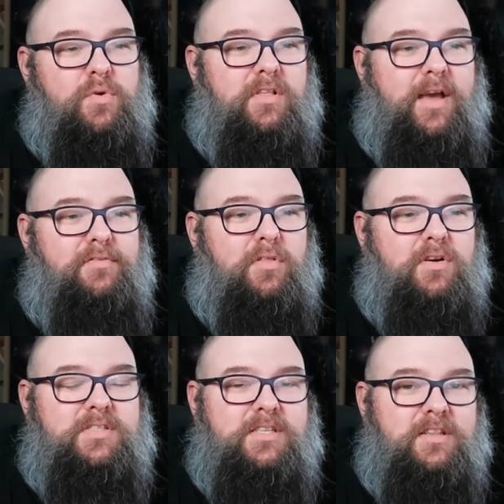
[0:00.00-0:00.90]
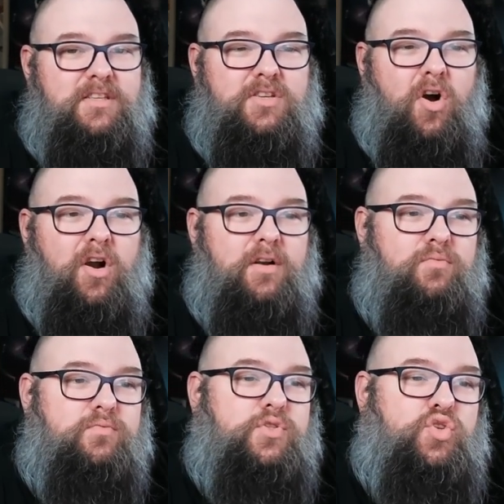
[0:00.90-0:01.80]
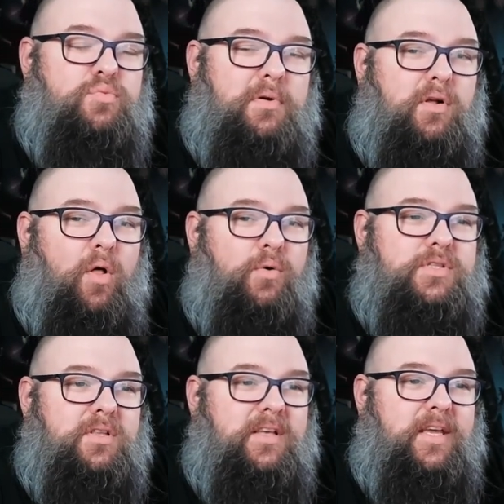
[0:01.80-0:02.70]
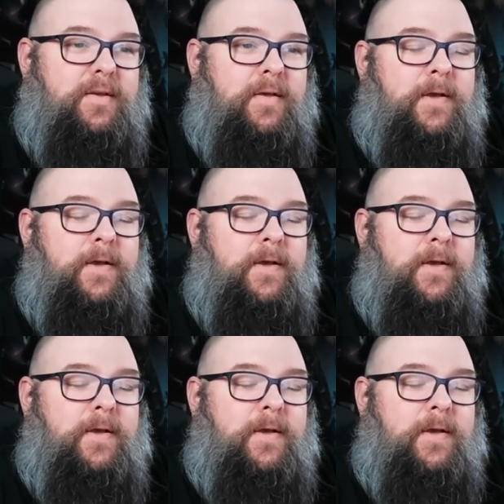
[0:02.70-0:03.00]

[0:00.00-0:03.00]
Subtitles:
really ever looked into this card super closely,